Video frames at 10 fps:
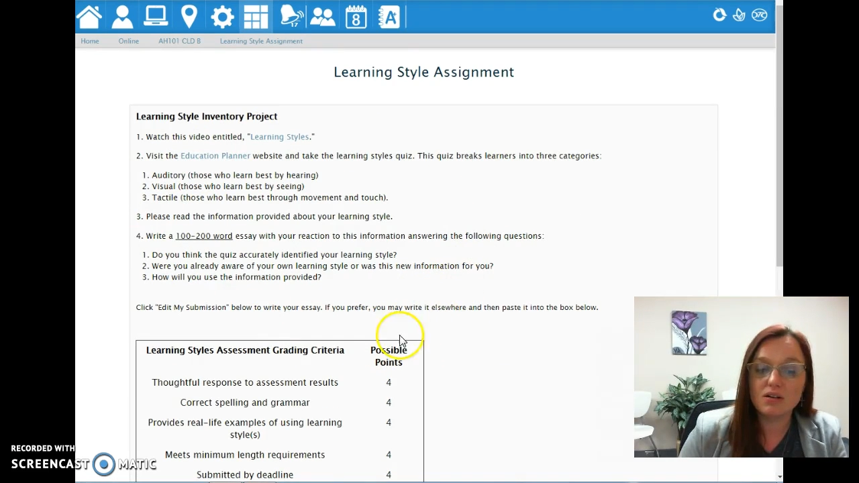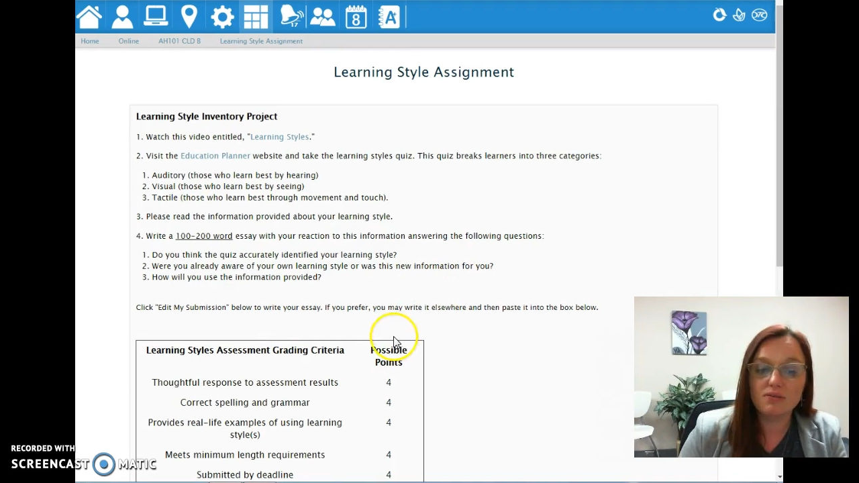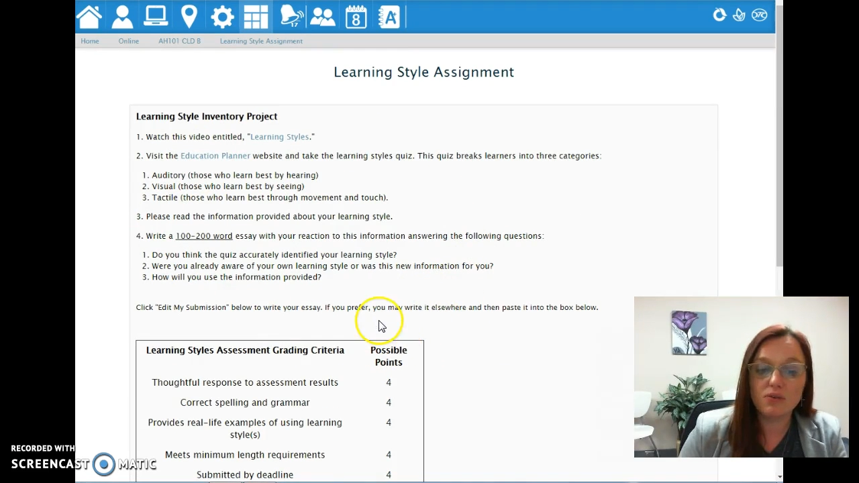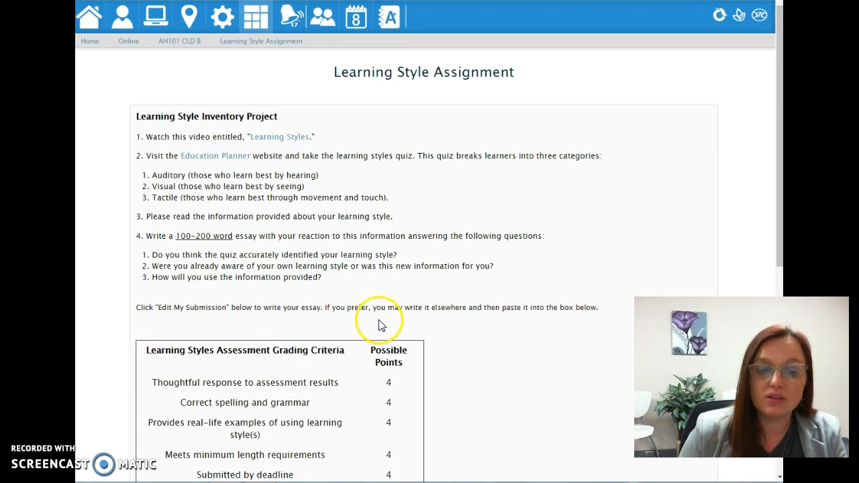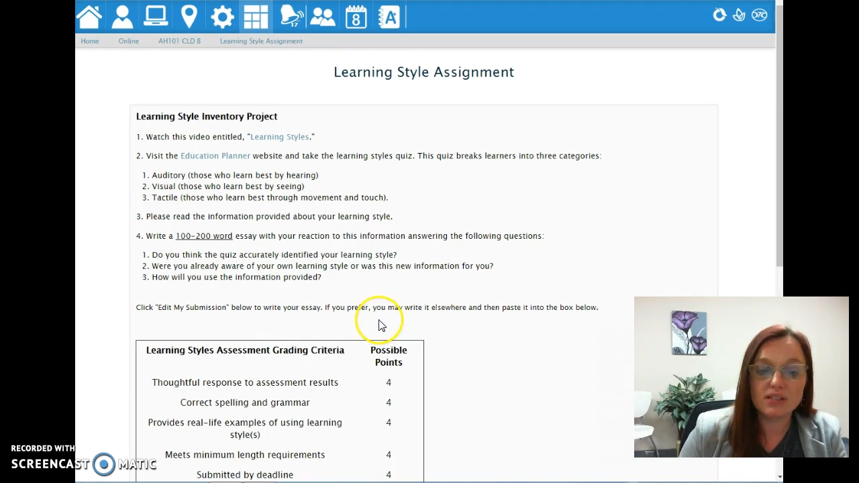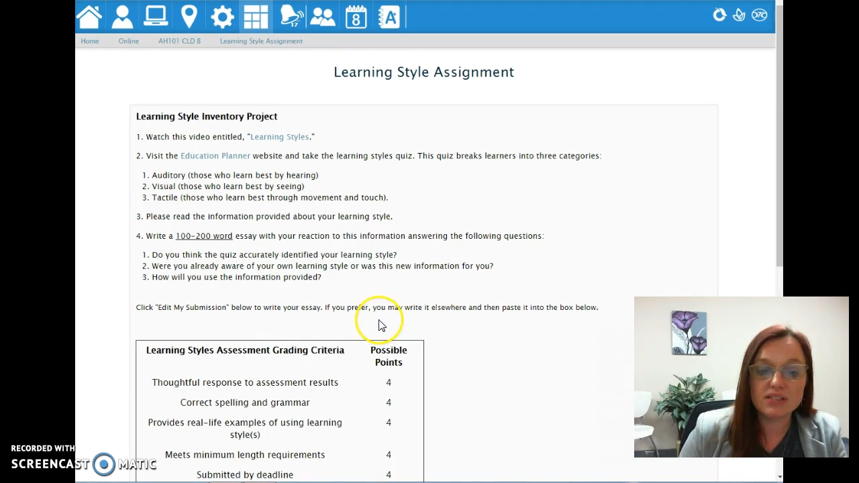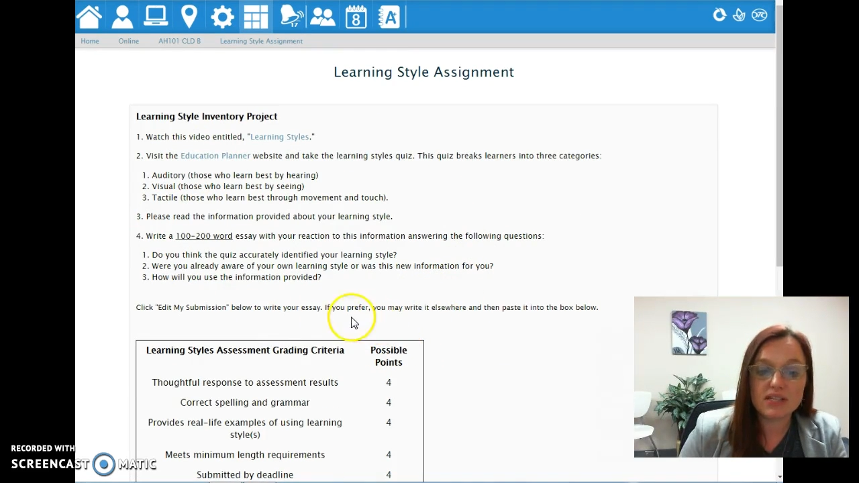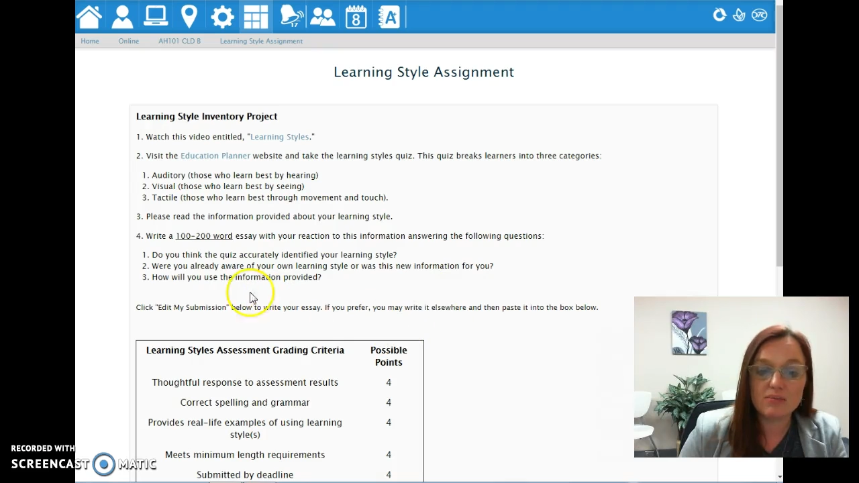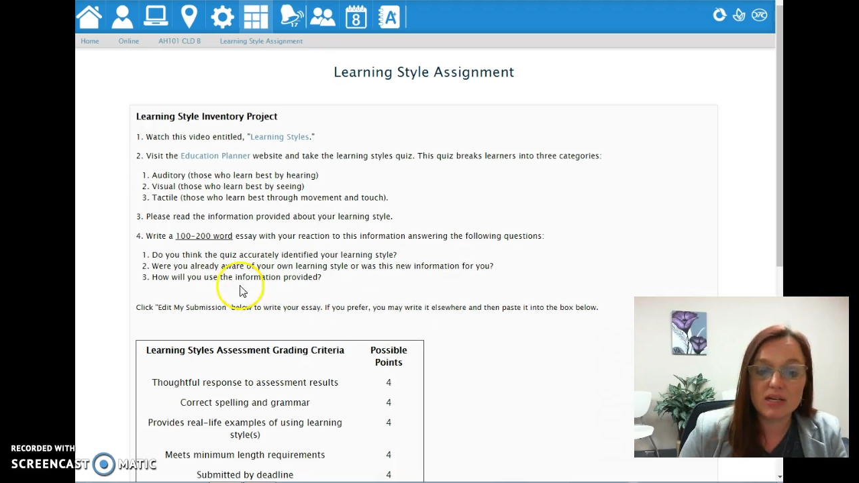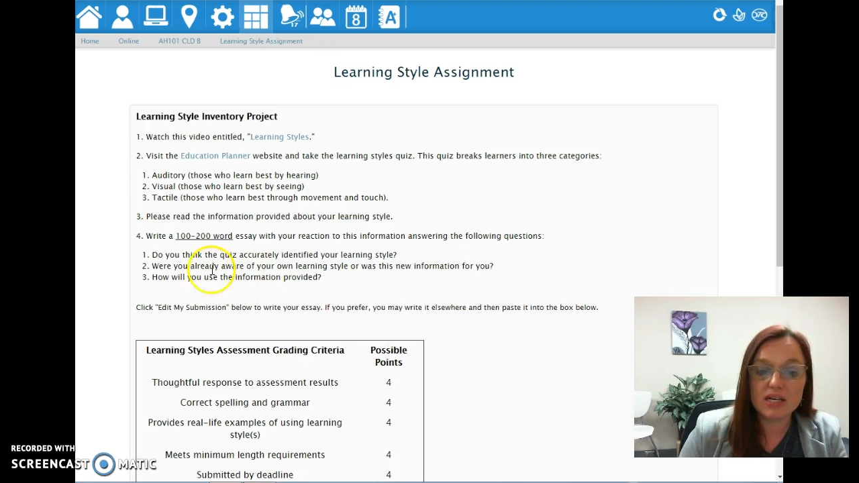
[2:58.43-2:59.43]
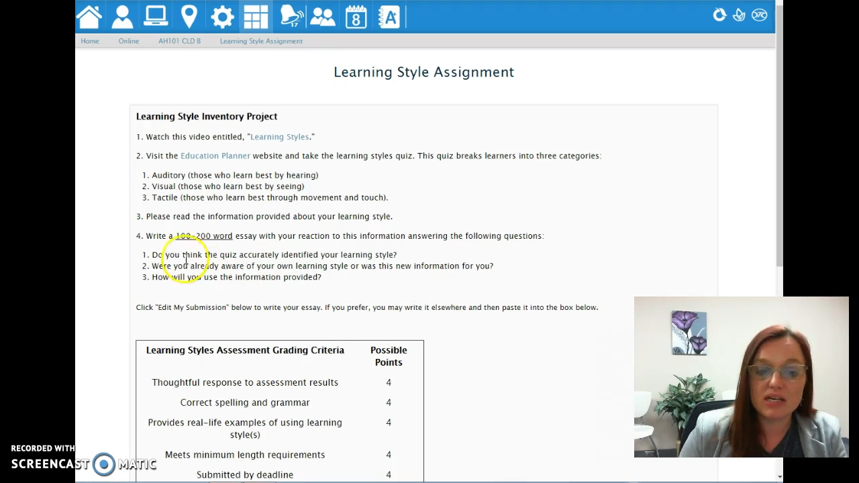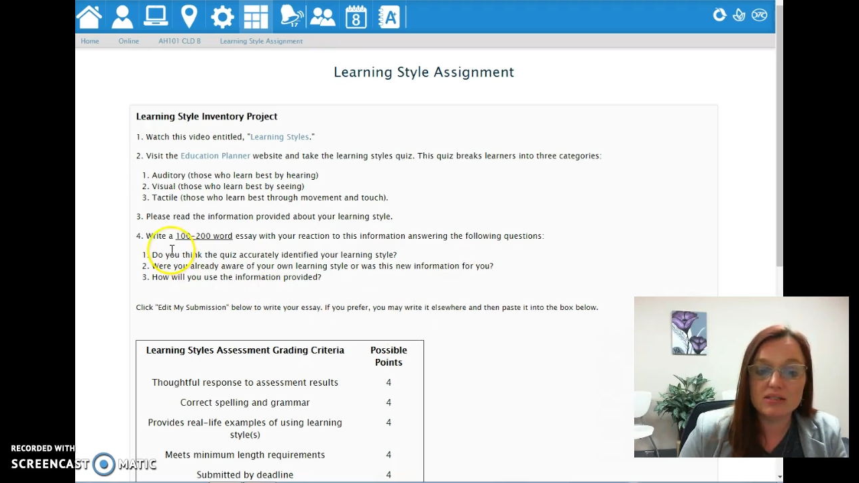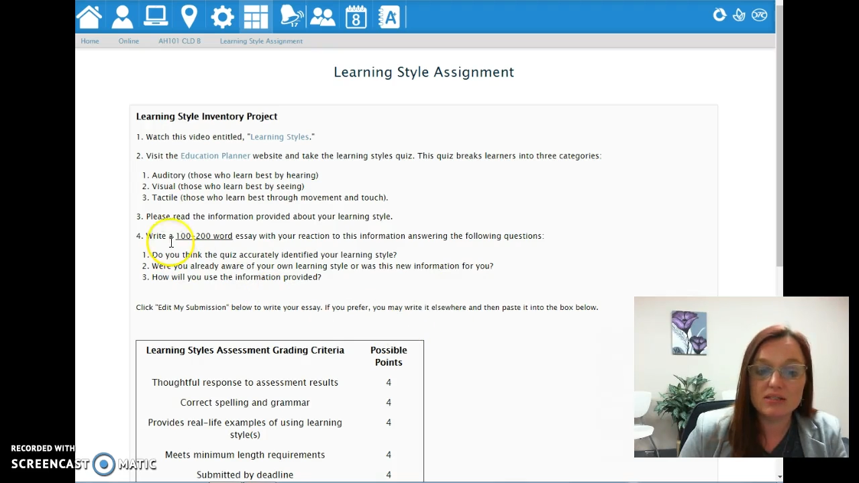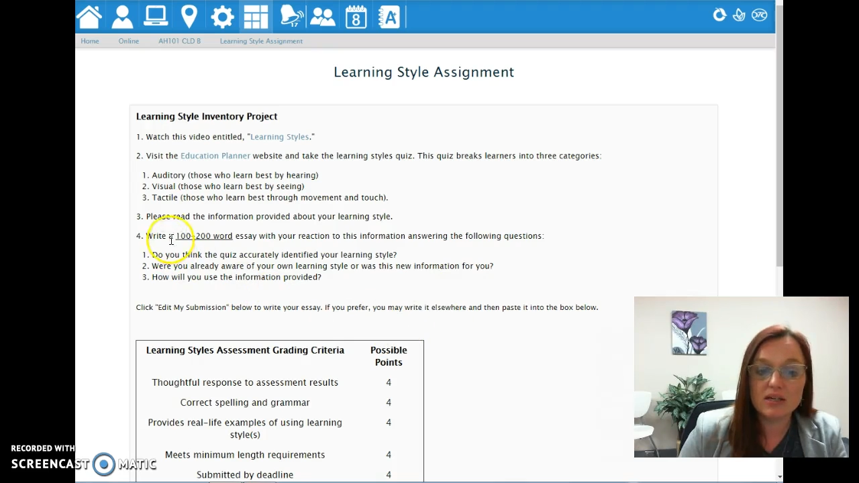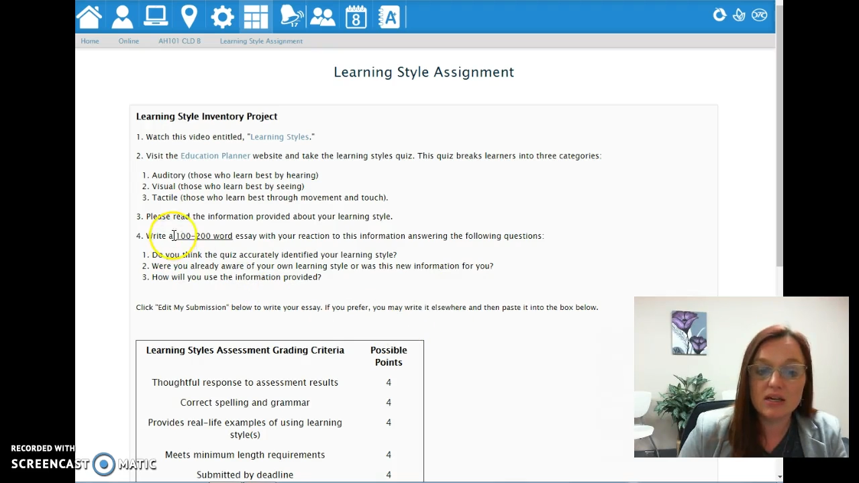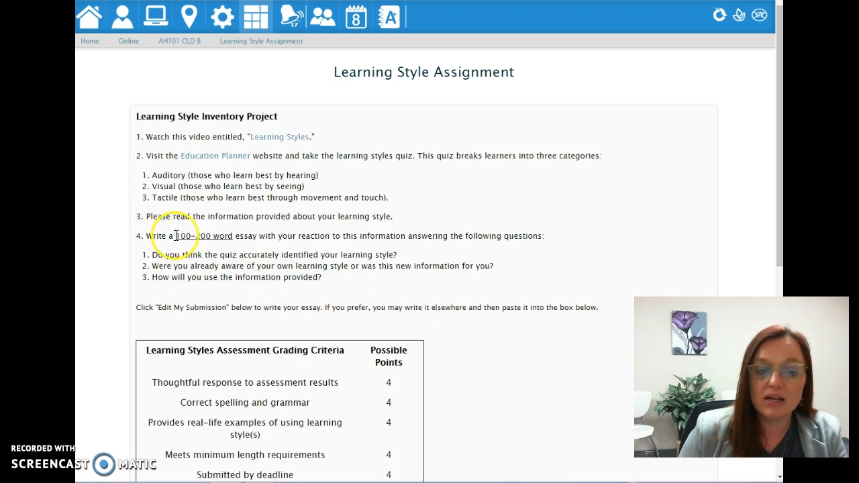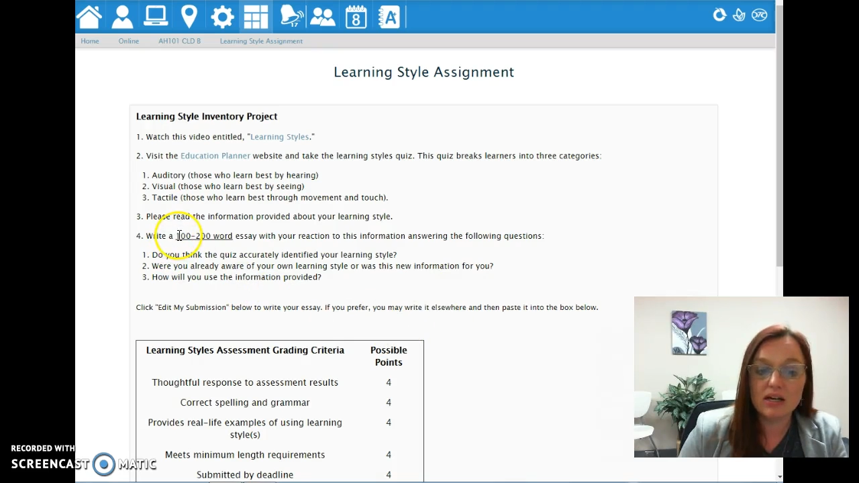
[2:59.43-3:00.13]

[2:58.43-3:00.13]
of what the assignment is.